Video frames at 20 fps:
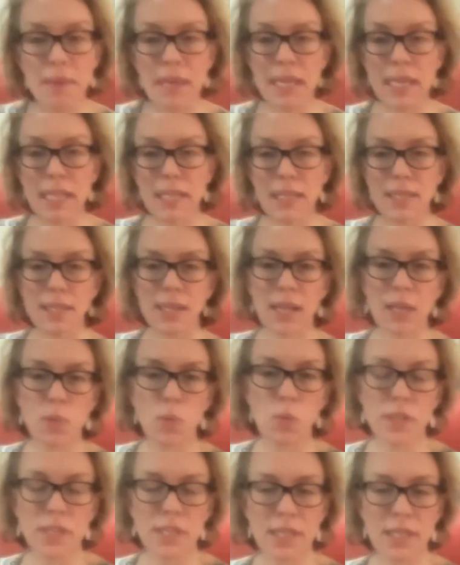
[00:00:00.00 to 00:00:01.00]
I mean, it's like,
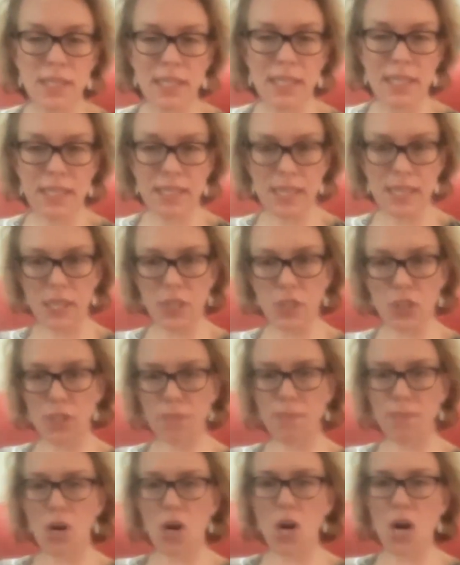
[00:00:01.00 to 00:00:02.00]
what's the
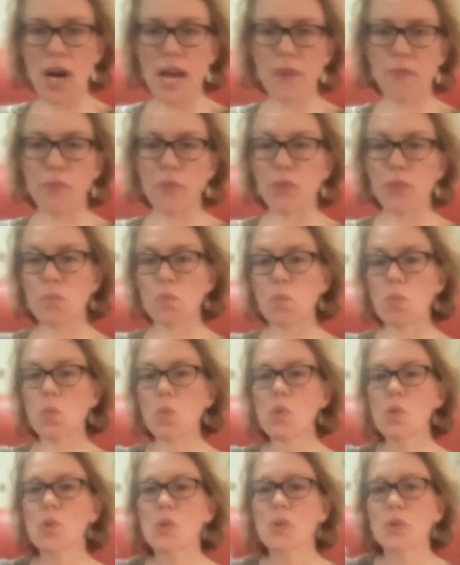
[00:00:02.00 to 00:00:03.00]
intention behind
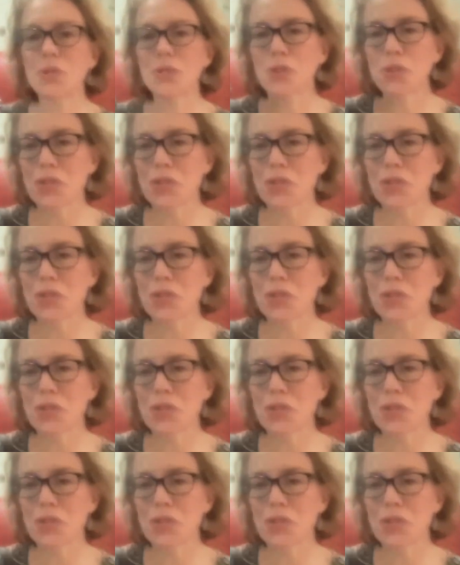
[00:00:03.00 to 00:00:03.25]
reward?